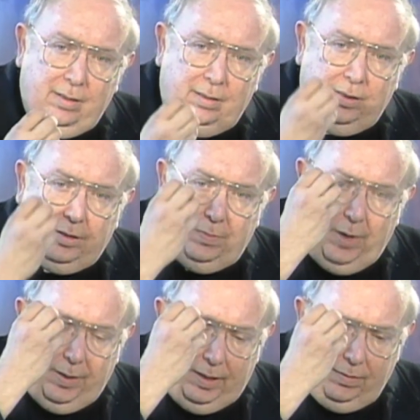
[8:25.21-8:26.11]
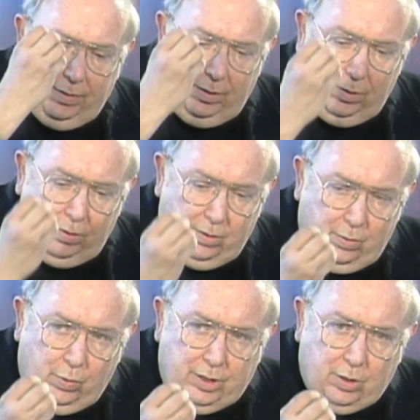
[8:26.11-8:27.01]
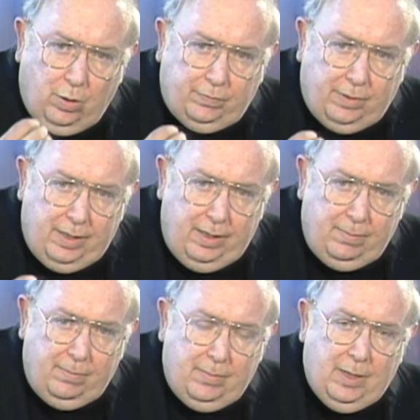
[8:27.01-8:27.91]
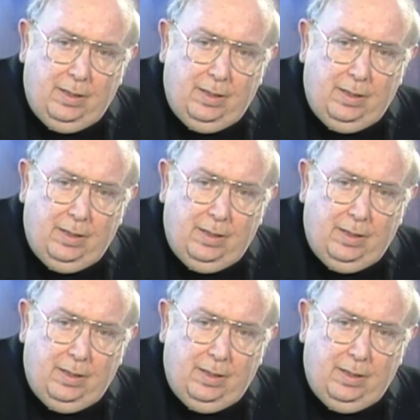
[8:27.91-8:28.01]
The Spirit of the Lord was over him.